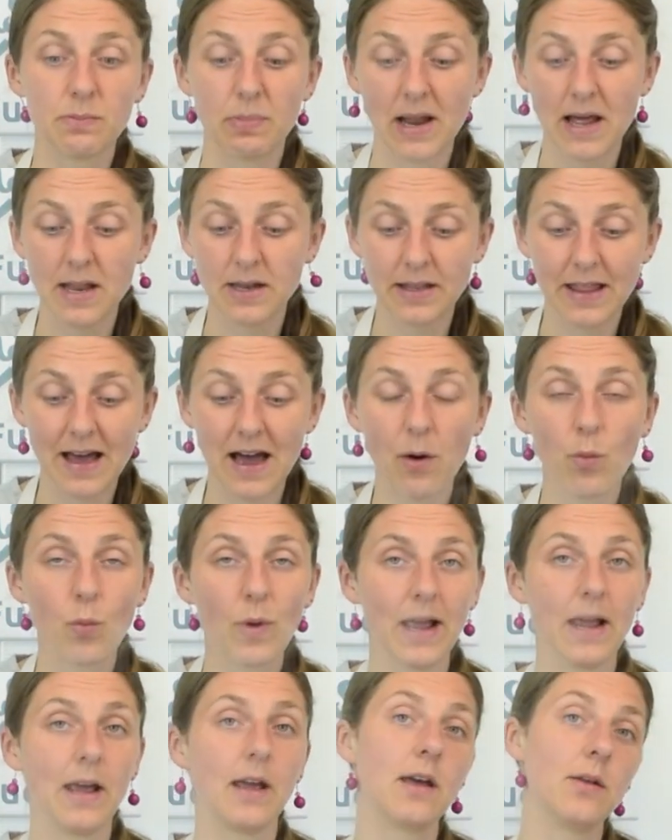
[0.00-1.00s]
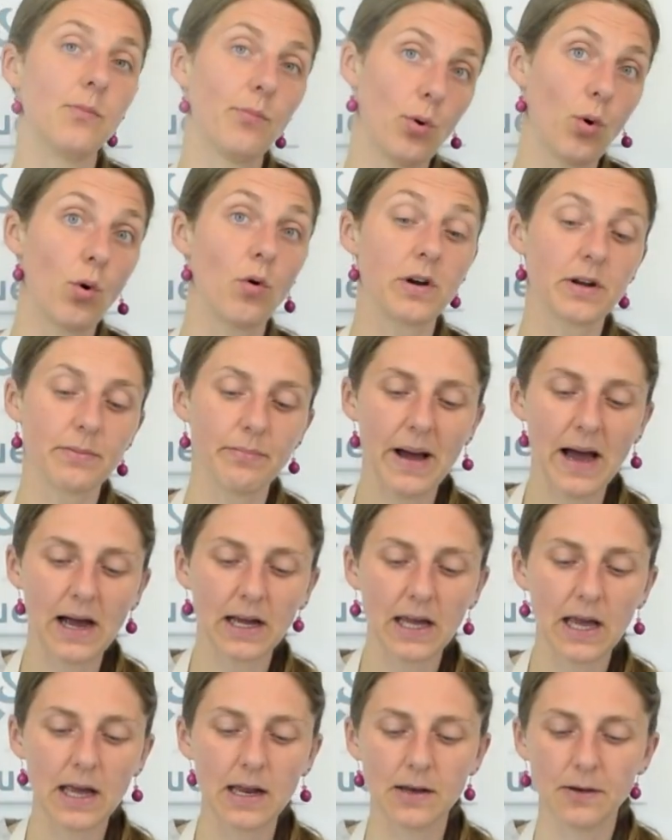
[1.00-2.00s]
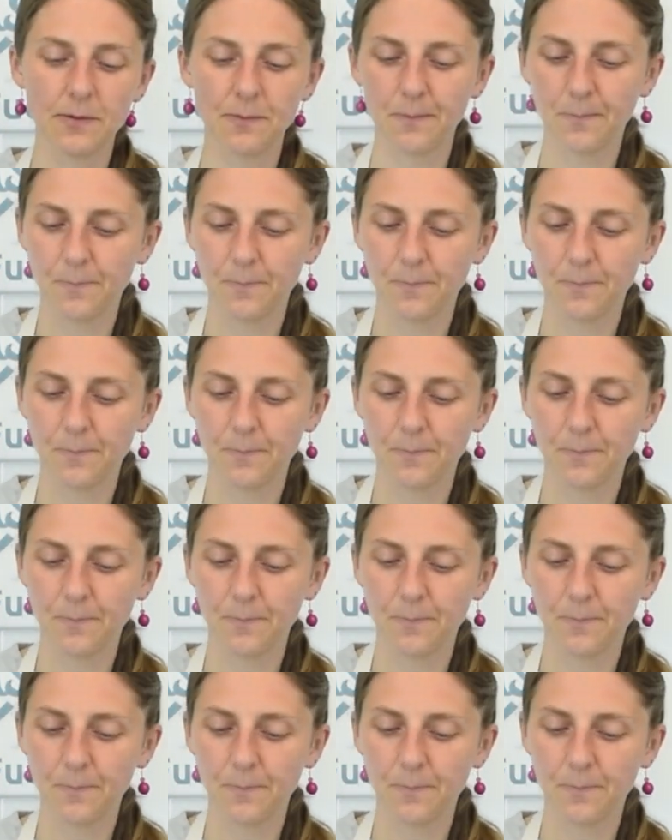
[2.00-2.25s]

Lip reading: blend that way and pour it back in.